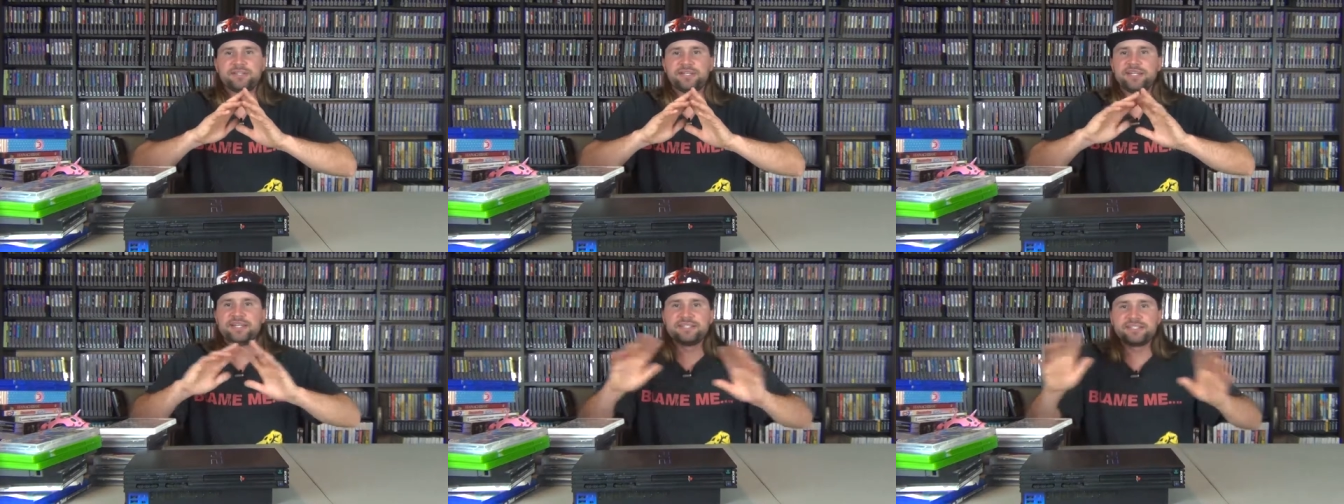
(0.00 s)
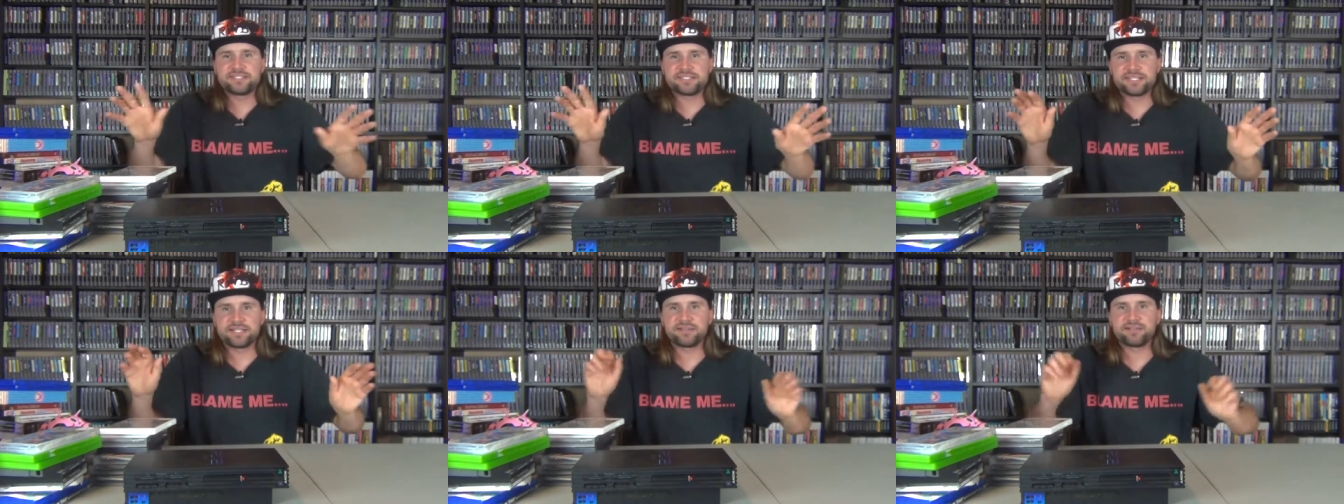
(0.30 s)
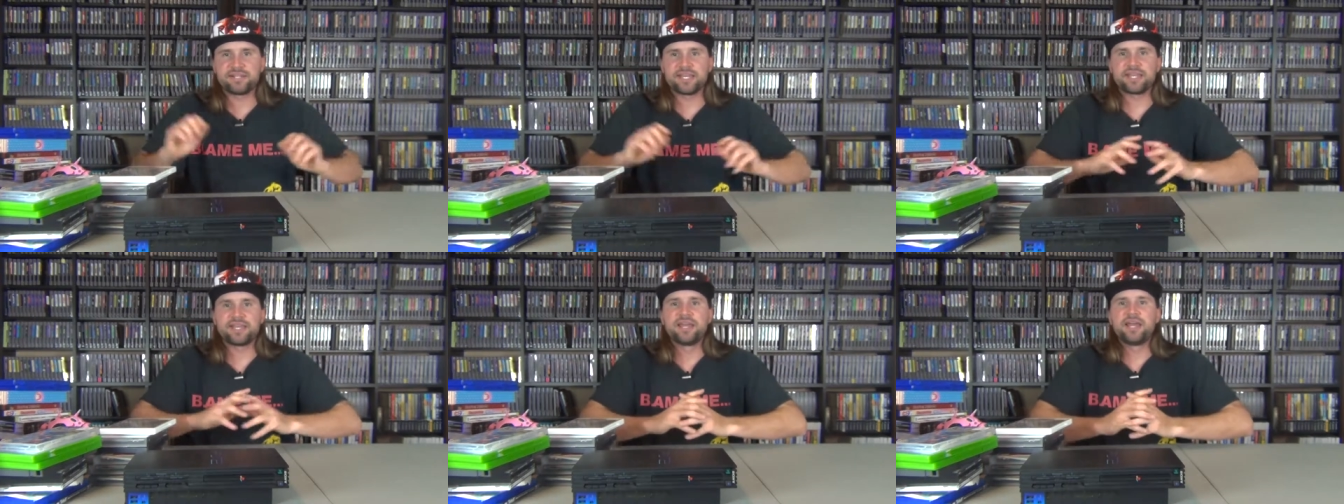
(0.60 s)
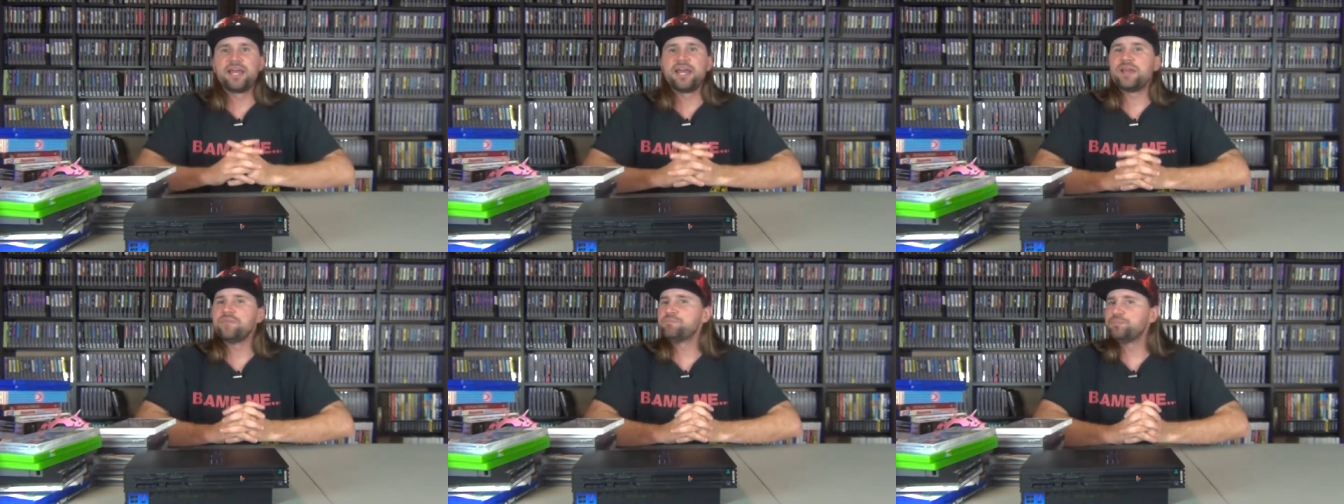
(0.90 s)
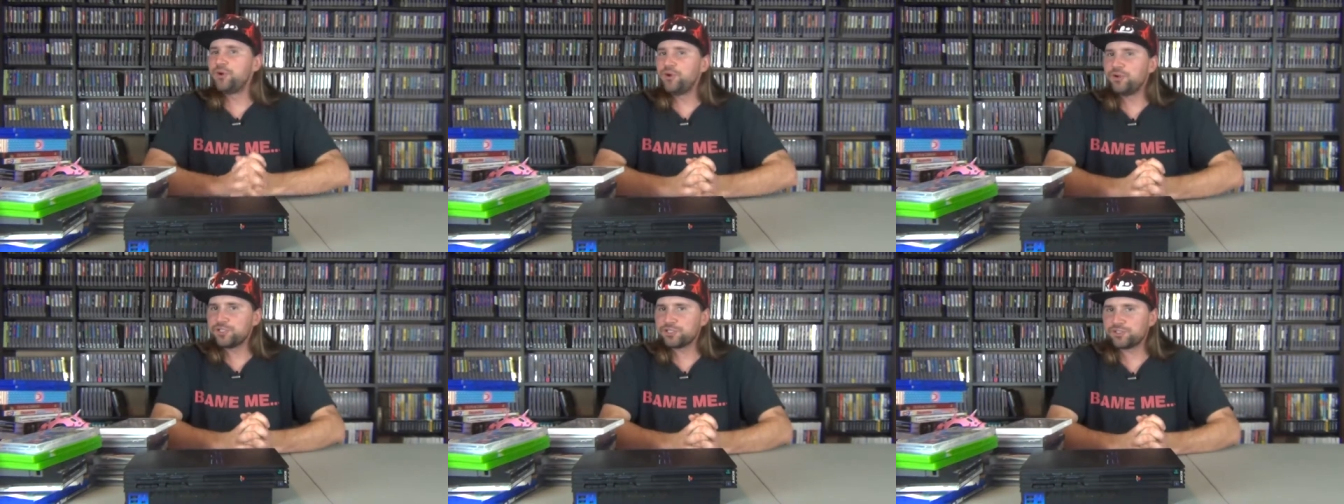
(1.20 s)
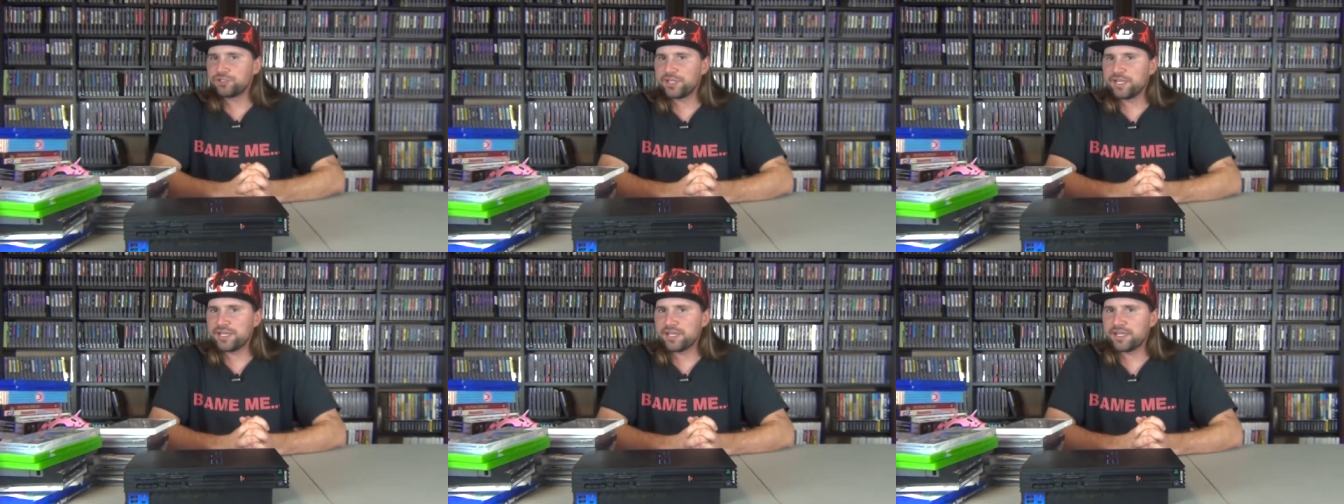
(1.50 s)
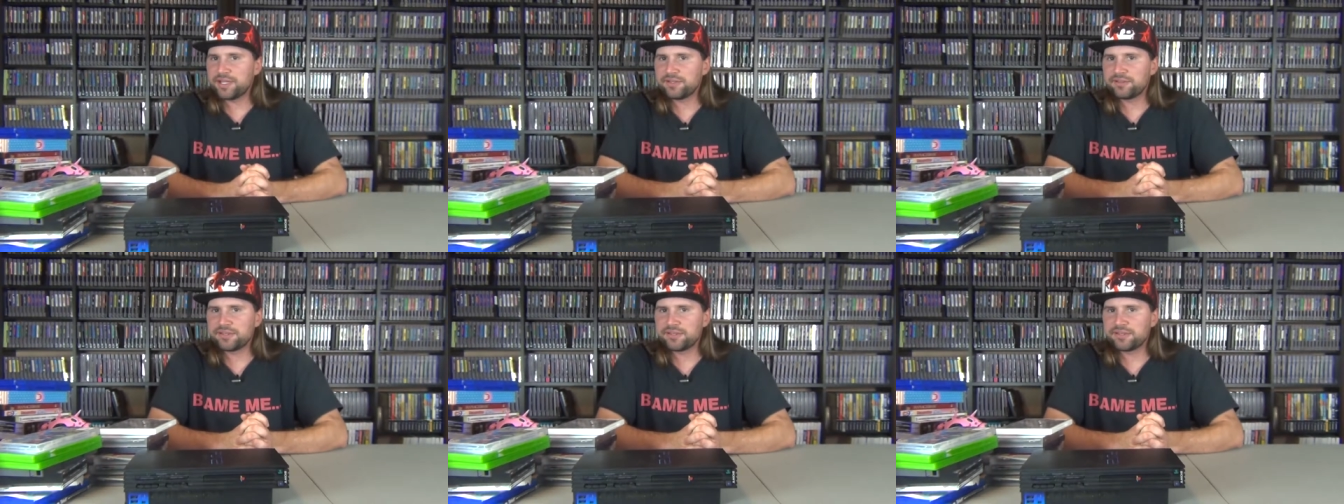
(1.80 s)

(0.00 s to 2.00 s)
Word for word: instantly. And mostly,